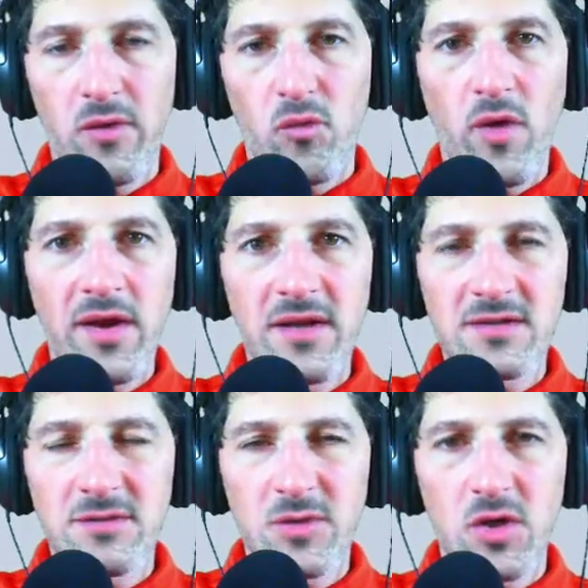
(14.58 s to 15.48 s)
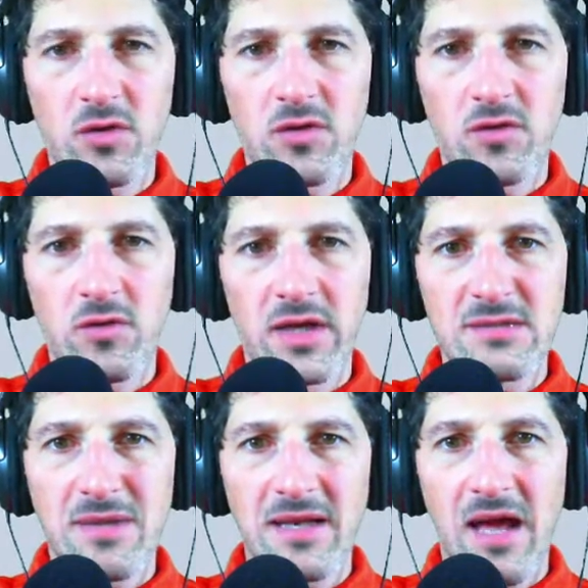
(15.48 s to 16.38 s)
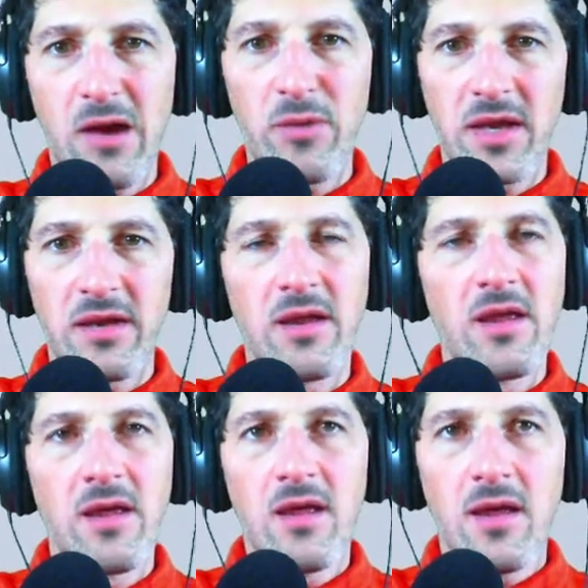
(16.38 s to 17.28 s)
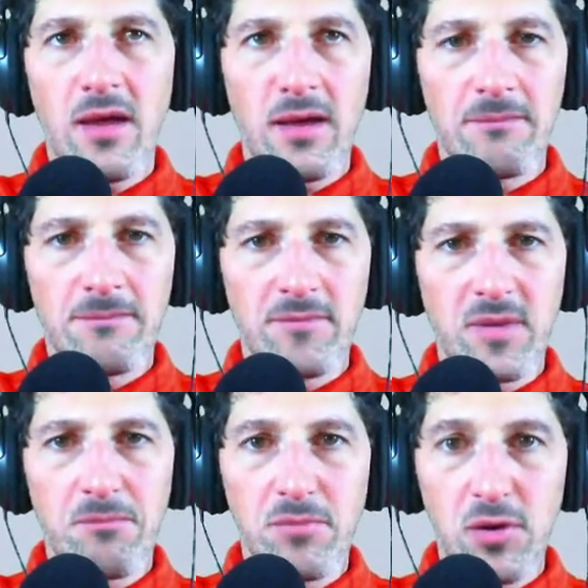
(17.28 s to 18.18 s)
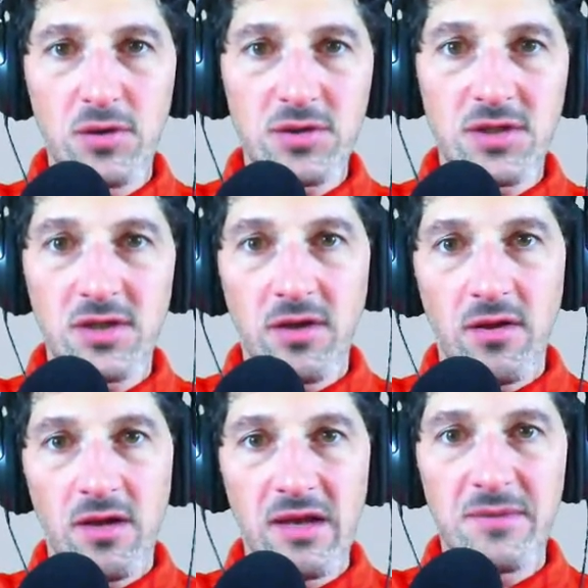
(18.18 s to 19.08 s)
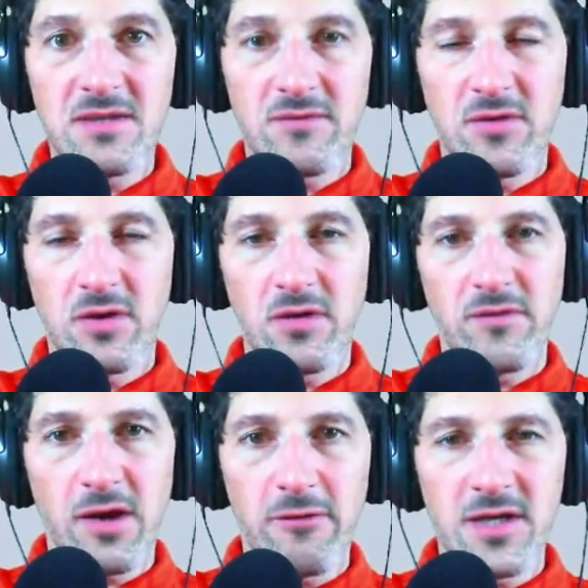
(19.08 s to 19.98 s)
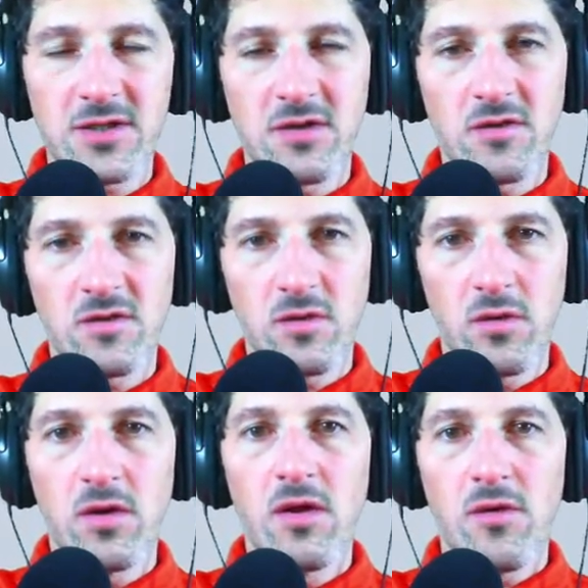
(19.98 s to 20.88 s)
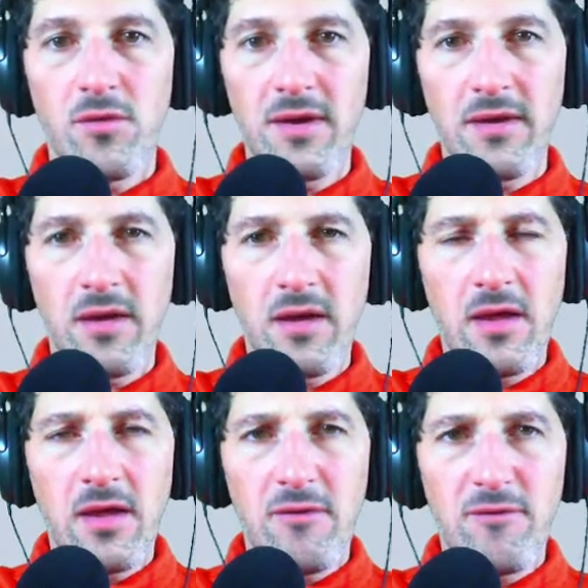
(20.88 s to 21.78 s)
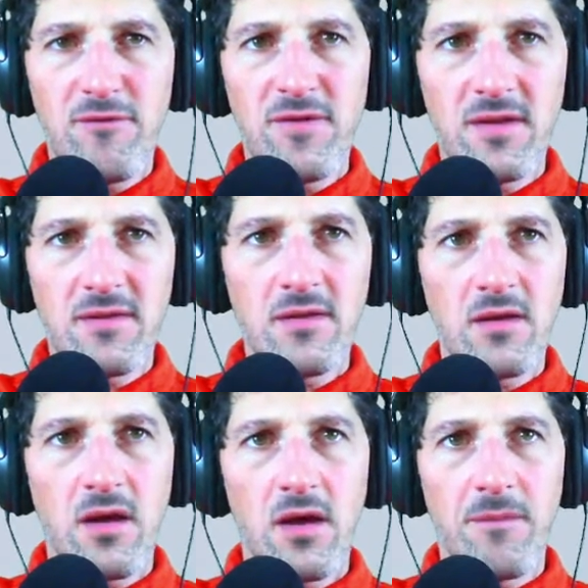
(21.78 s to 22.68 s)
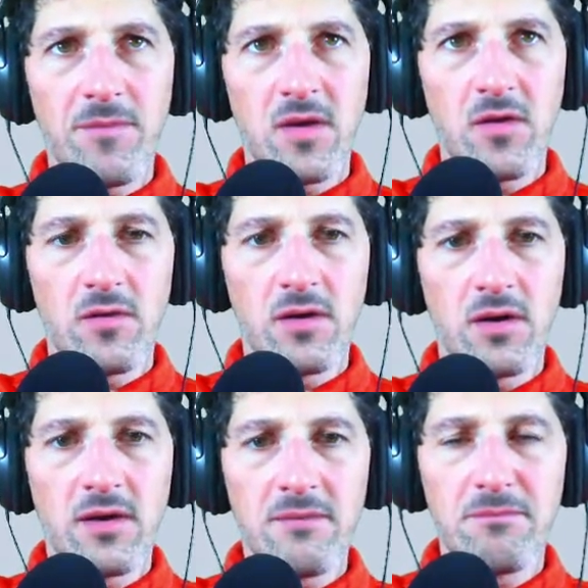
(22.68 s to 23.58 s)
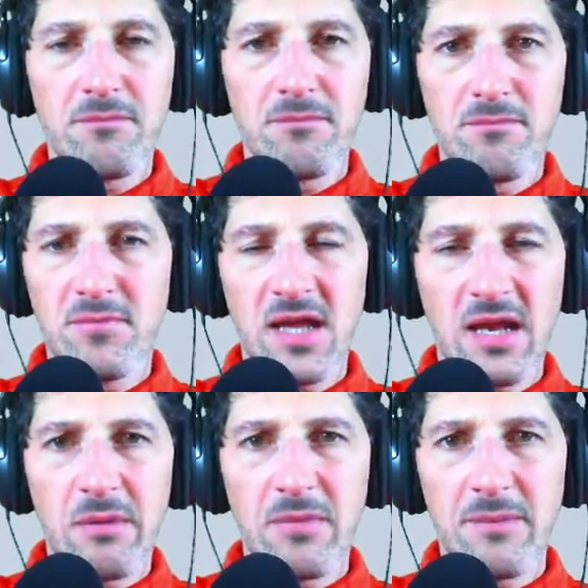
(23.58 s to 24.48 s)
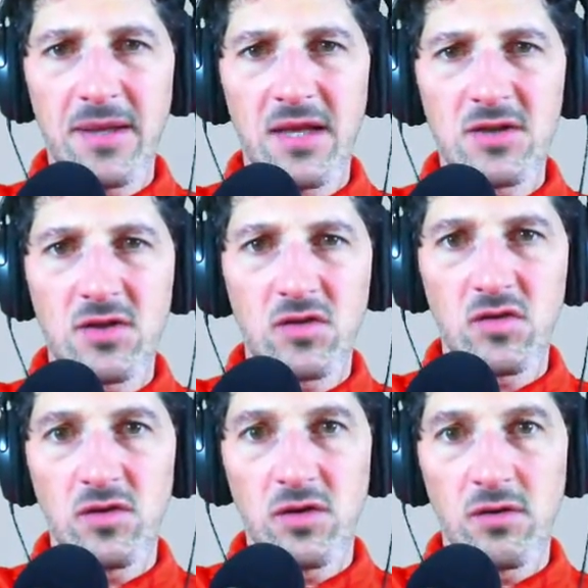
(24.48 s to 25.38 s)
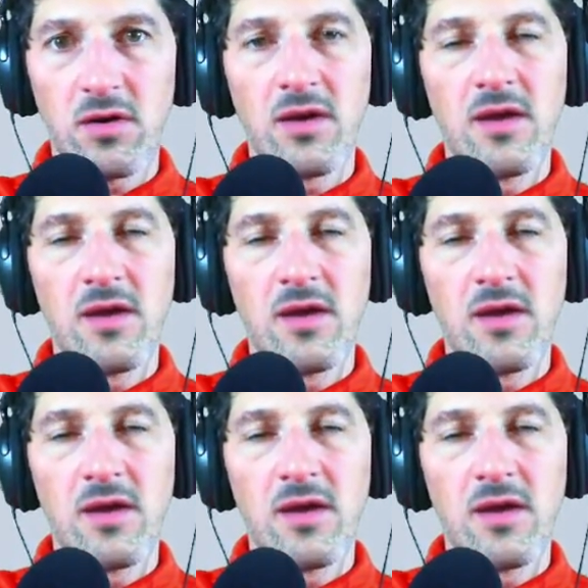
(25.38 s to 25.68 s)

writing some code to explain how we can push the limits of the configuration to really fit your PLM implementation to your